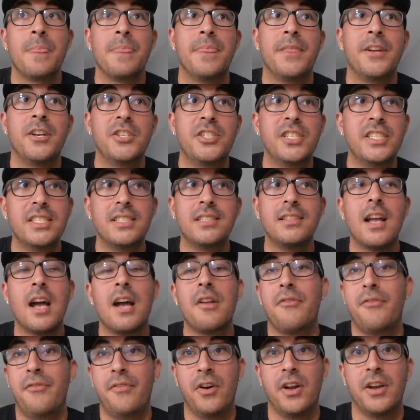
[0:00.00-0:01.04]
They're just
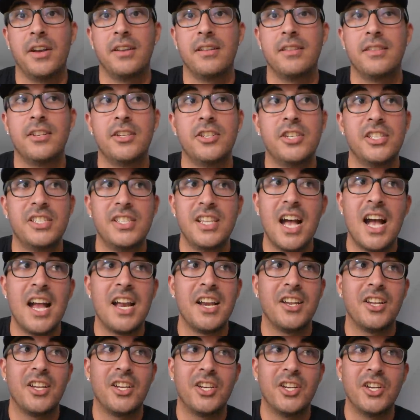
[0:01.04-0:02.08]
not fun. They're just
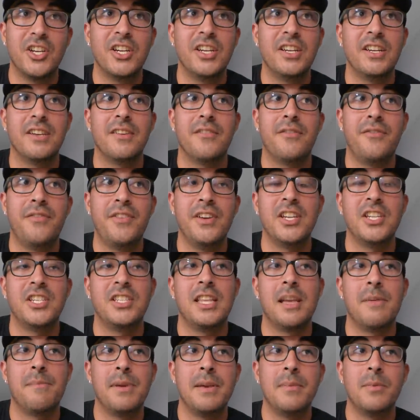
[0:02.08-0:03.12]
not good fish
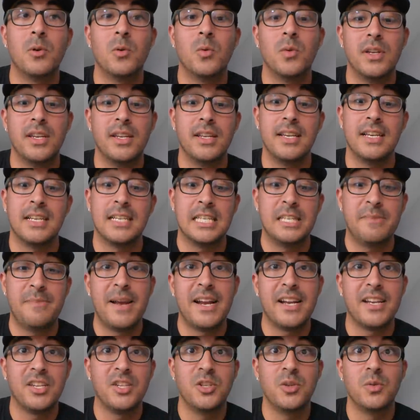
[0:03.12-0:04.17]
that people would
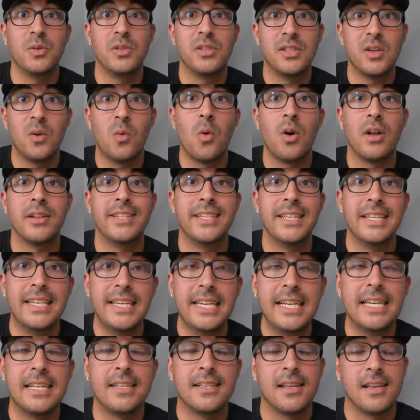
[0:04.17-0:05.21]
expect you to want to
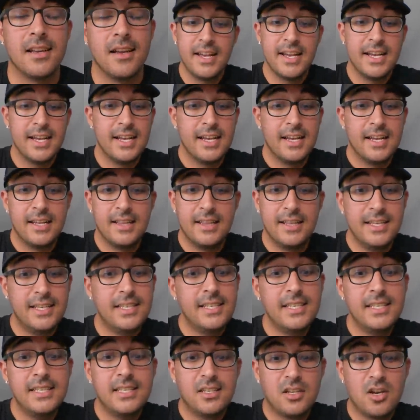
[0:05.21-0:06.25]
eat.
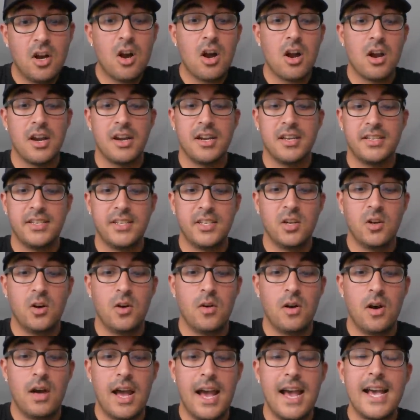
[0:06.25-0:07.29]
This is gar.
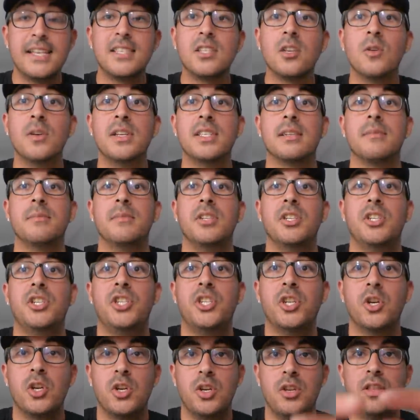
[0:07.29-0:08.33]
So as always, I'm gonna
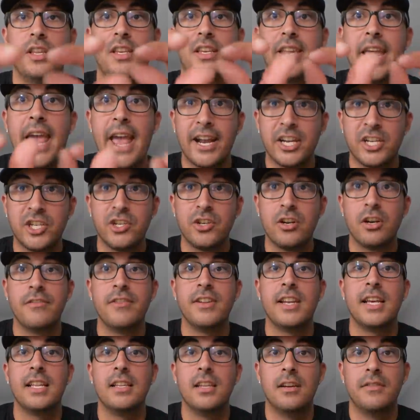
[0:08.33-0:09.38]
show you the texture of
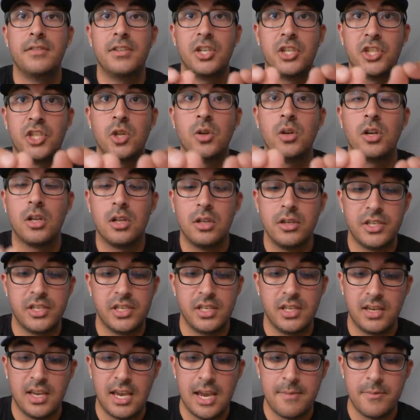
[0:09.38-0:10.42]
it. I love to show it close
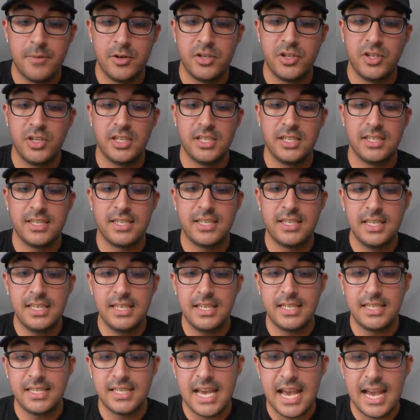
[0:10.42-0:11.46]
to the camera so you can see
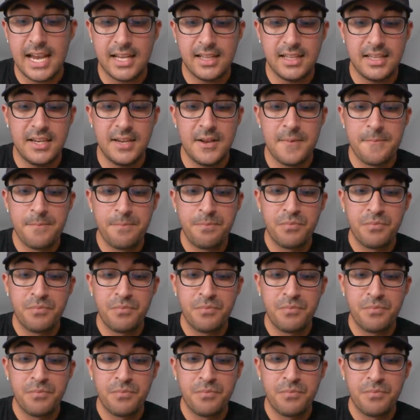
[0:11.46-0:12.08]
exactly